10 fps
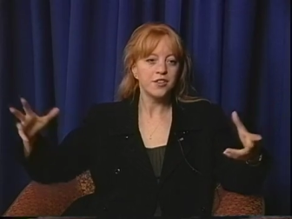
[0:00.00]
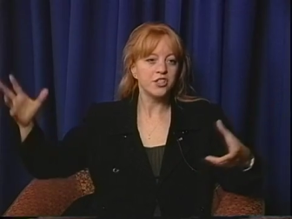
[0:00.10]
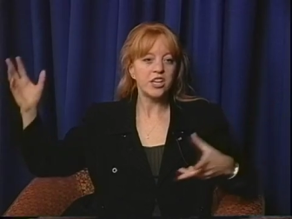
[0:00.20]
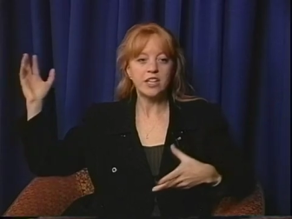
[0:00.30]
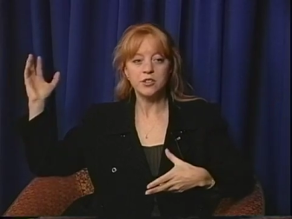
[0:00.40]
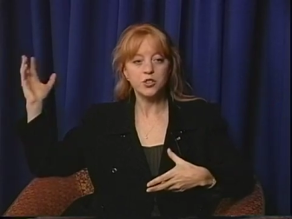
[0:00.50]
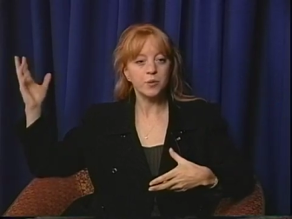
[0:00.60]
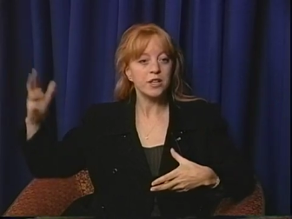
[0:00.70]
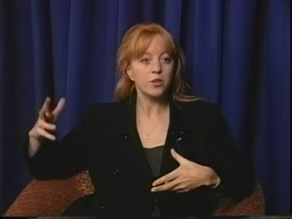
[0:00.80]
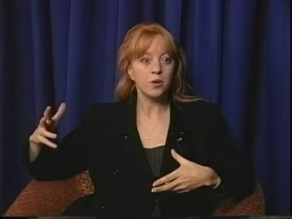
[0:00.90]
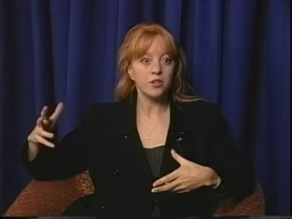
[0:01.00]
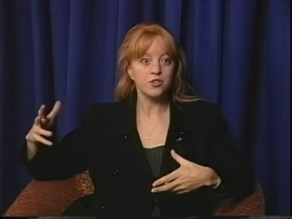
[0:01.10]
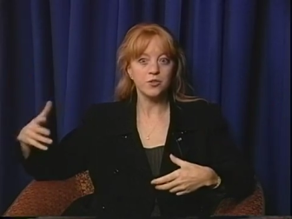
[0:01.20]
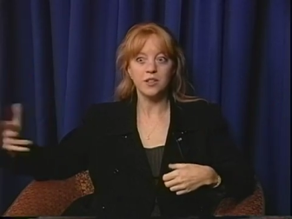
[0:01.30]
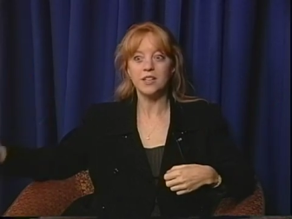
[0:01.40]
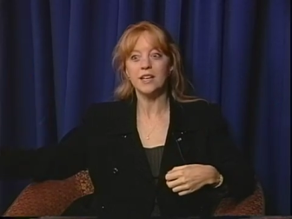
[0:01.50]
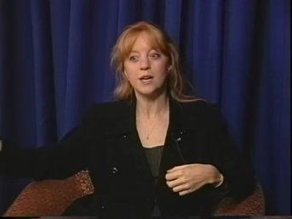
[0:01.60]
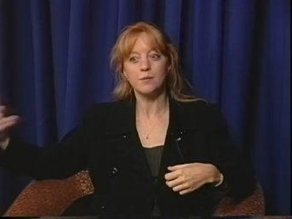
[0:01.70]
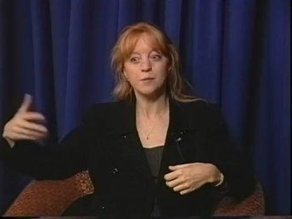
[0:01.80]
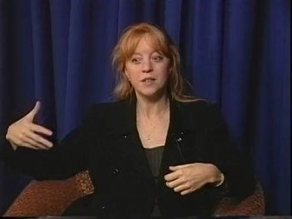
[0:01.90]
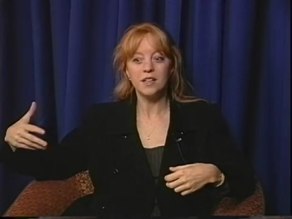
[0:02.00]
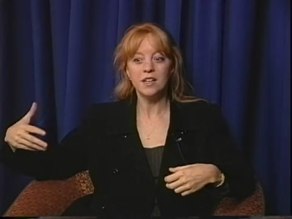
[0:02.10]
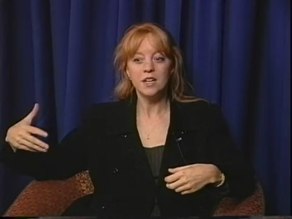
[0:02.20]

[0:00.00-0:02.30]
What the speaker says: the Danish Radio Orchestra, he came to me.